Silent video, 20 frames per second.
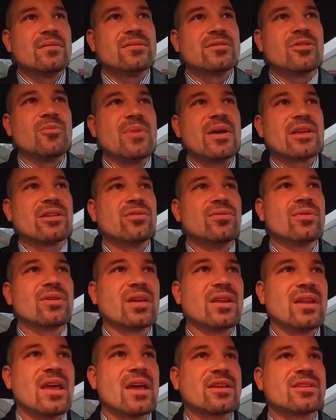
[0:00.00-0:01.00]
to make new
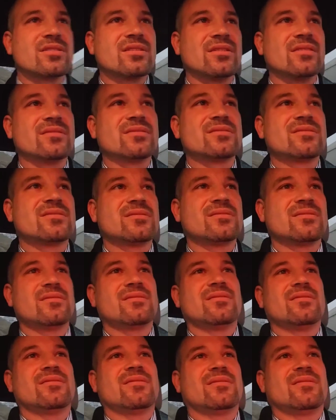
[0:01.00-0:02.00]
connections
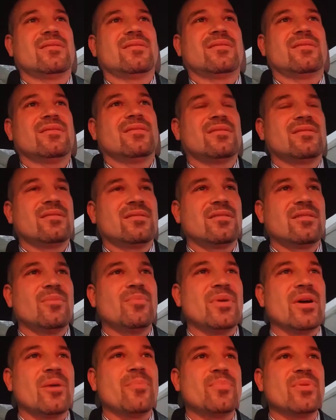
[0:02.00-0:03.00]

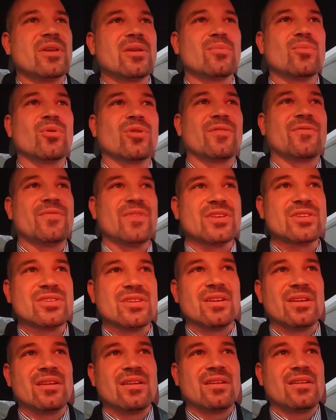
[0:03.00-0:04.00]
about being more
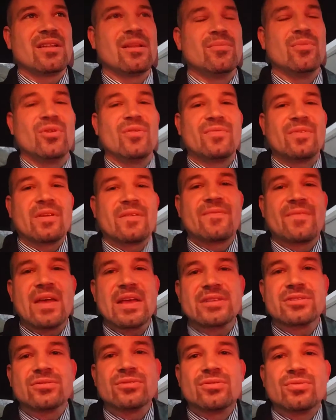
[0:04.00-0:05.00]
efficient and moving
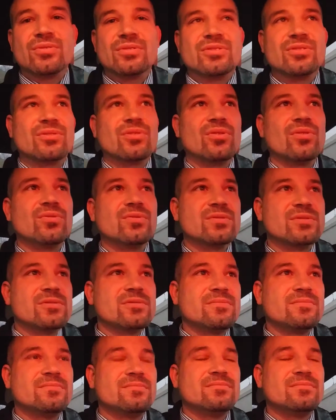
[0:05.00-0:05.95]
faster towards your goals.